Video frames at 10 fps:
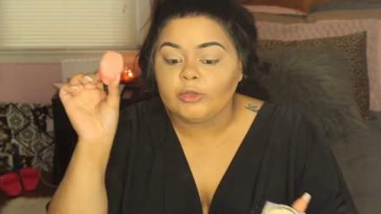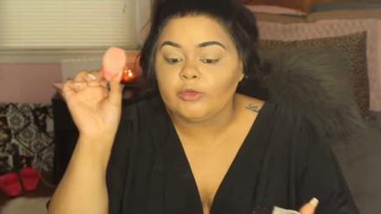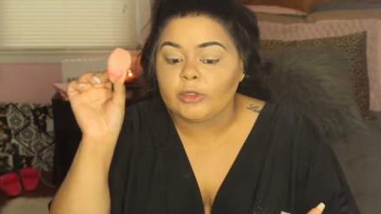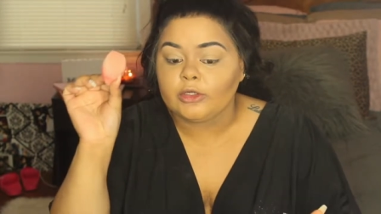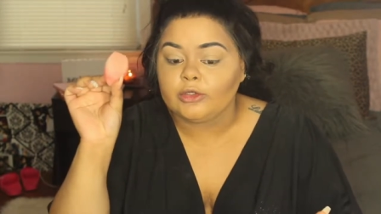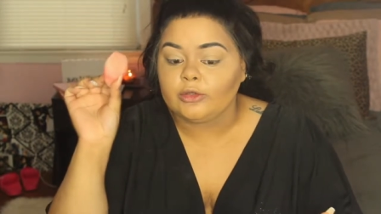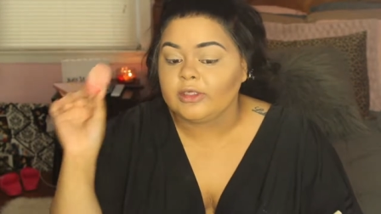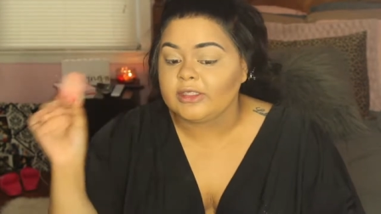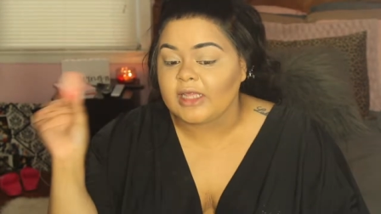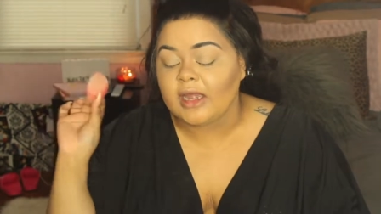What you want to do,
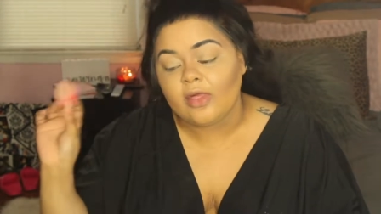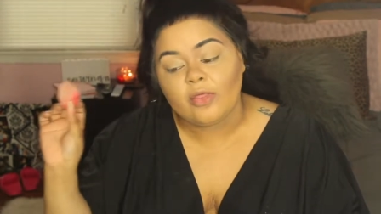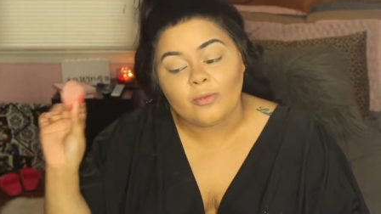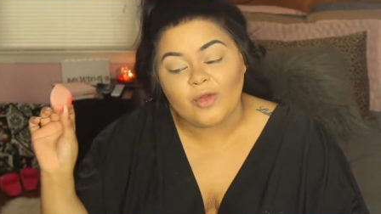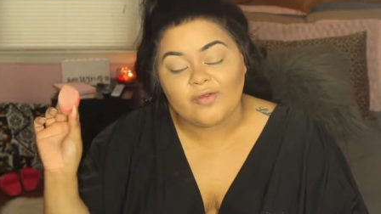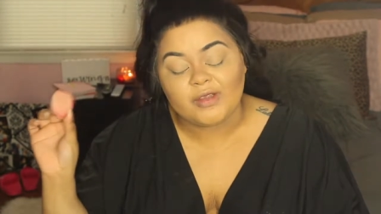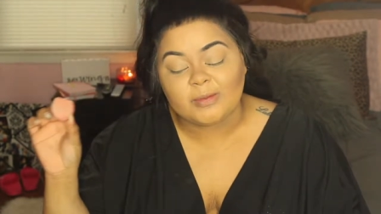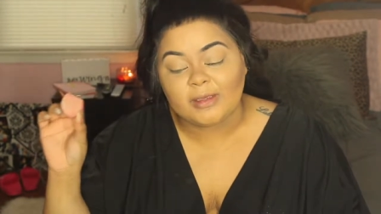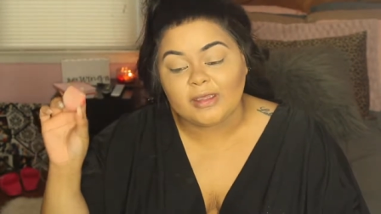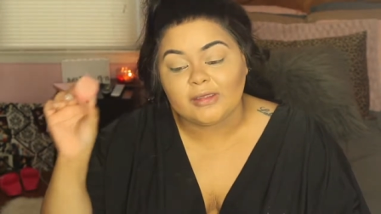this is another Morphe
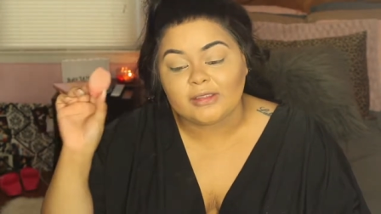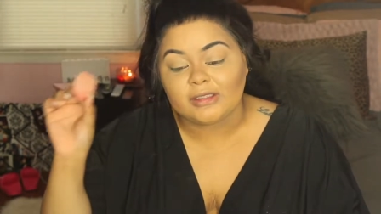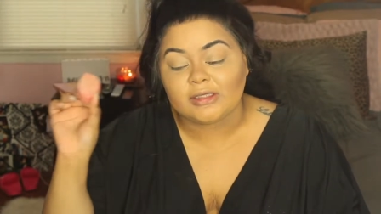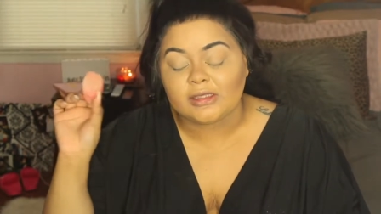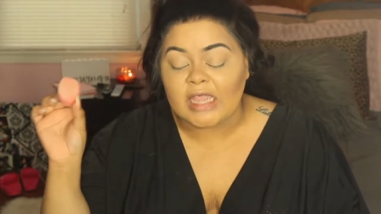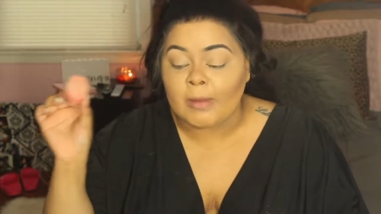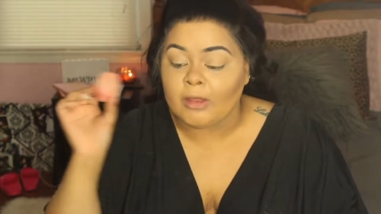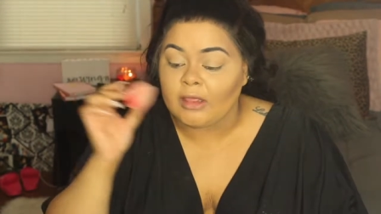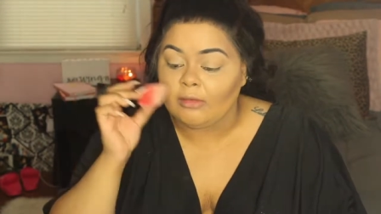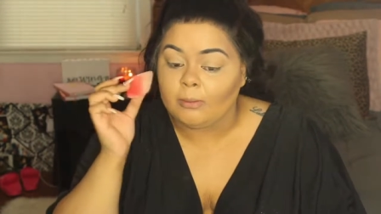sponge. It's the same
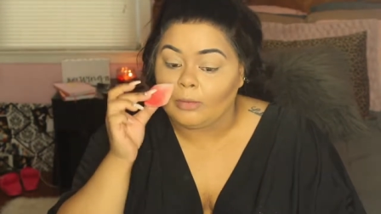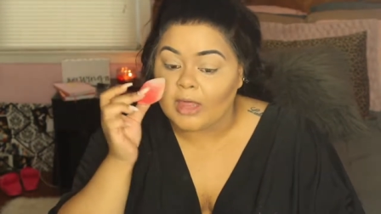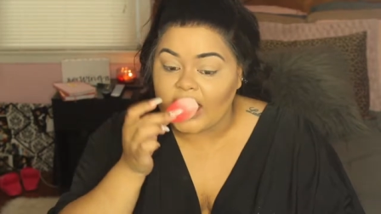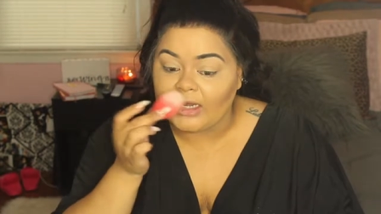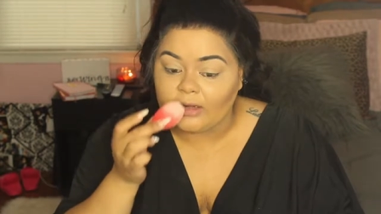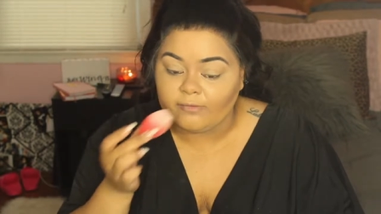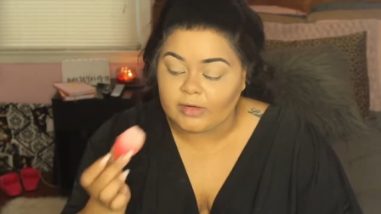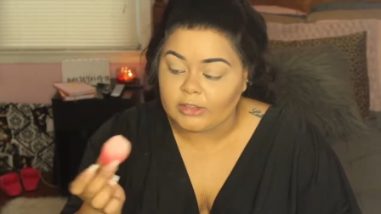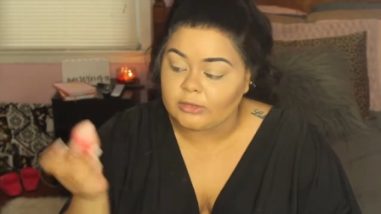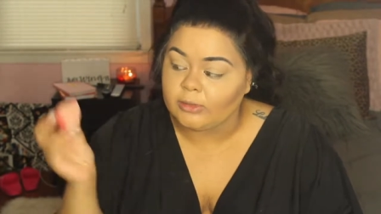one that we blotted
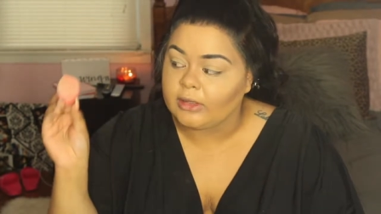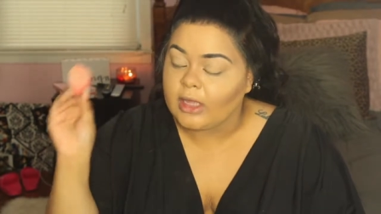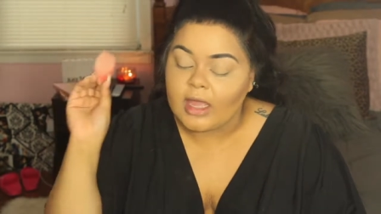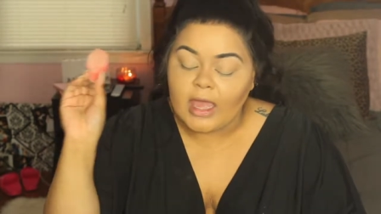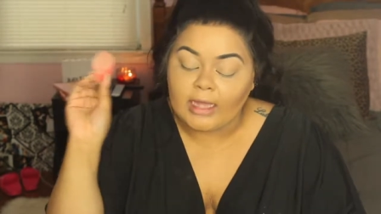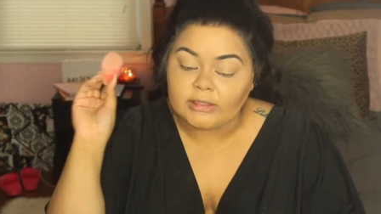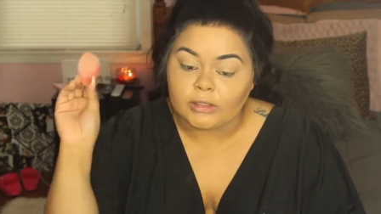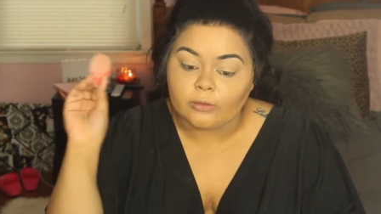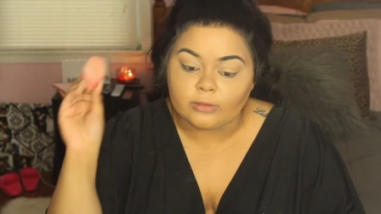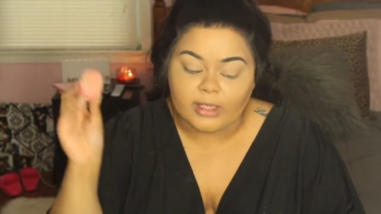first with. I
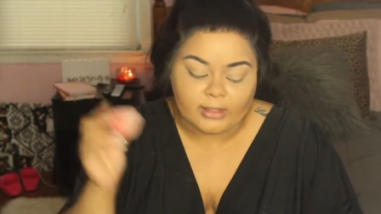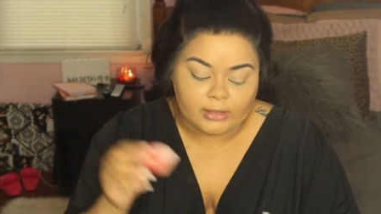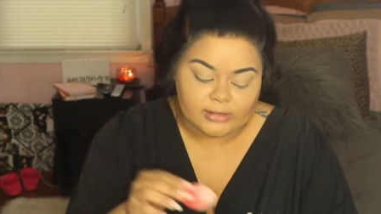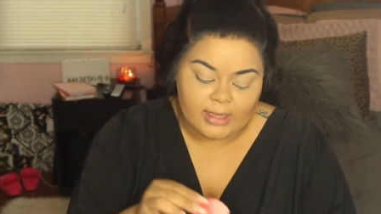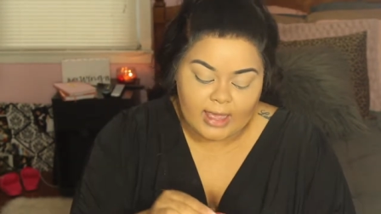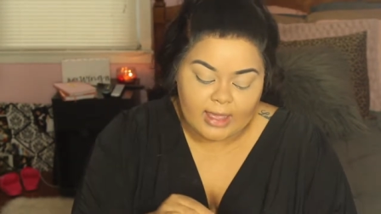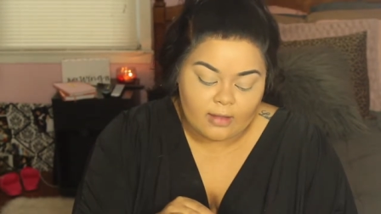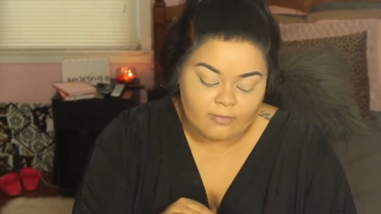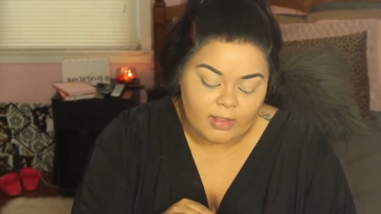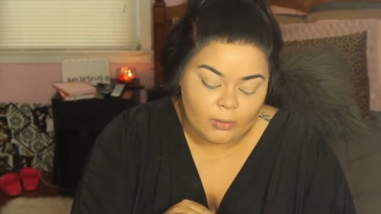don't like to
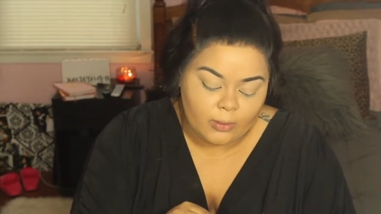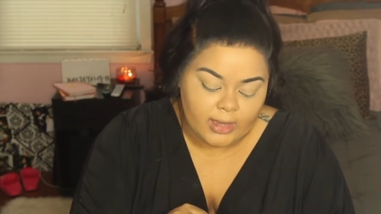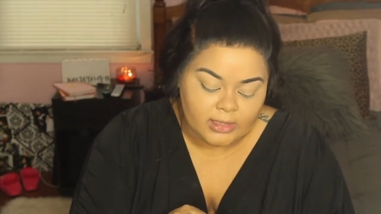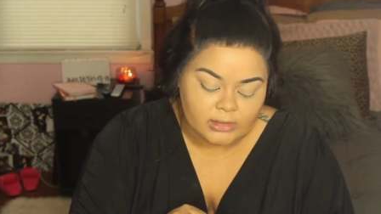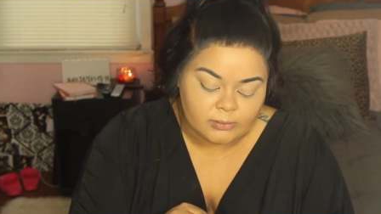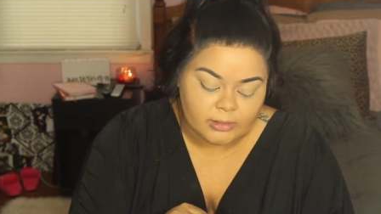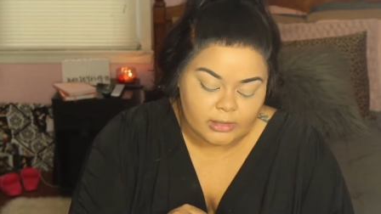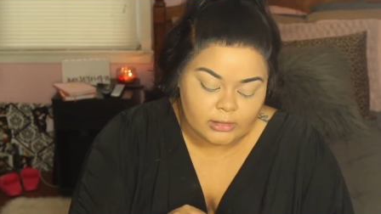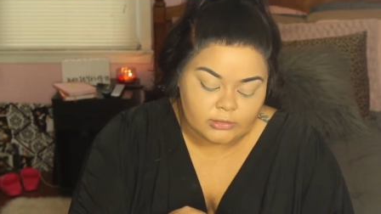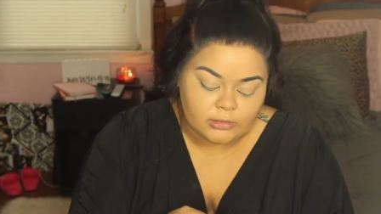have a wet
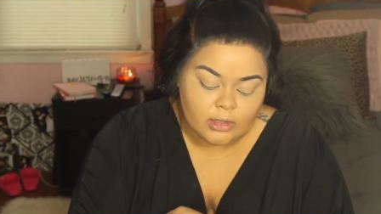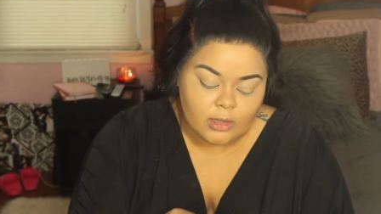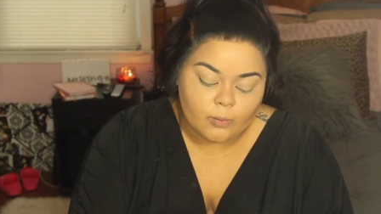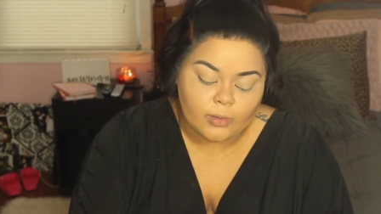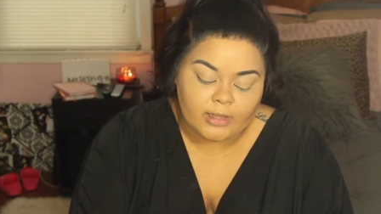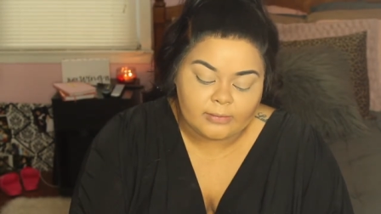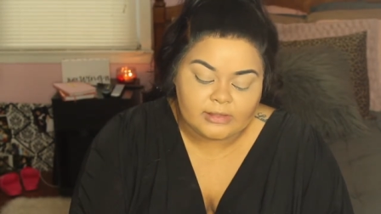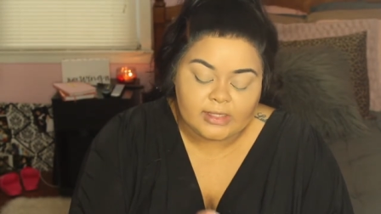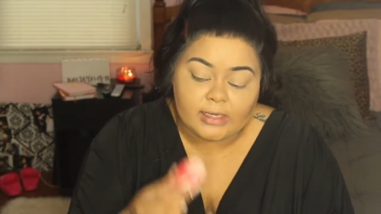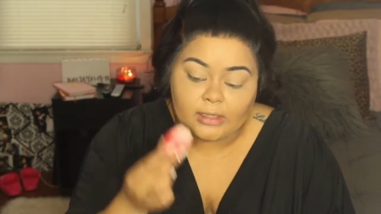sponge when I'm
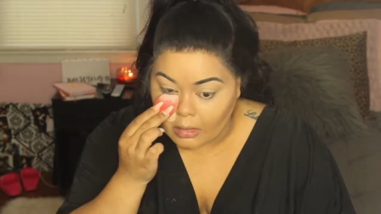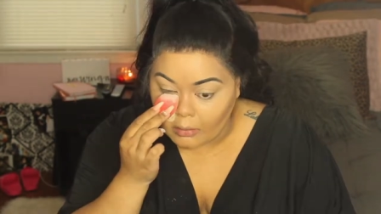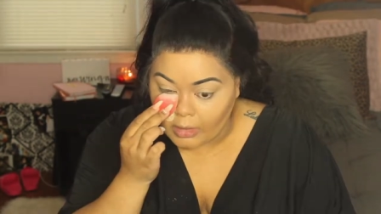setting.